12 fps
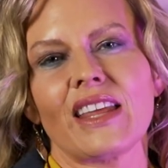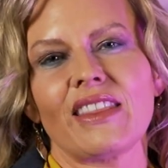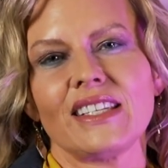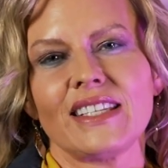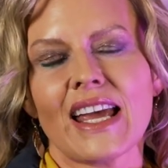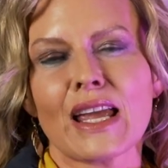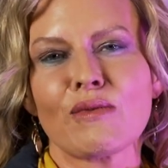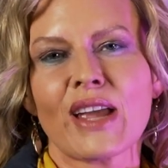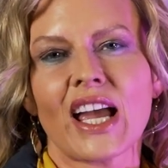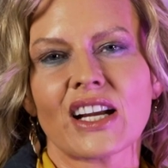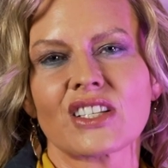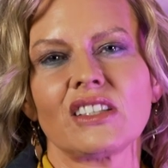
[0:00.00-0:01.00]
the day we
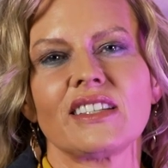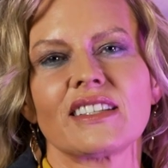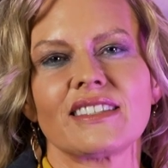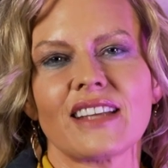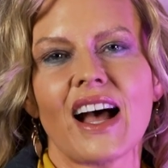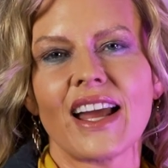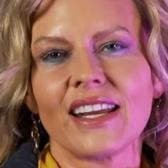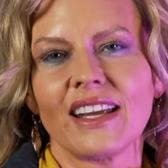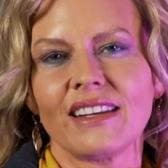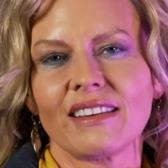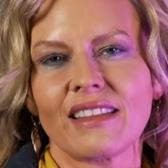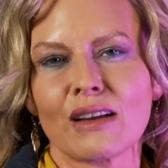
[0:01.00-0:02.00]
actually
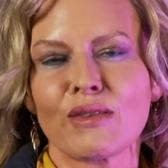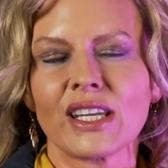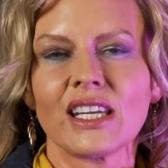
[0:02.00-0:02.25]
decided that we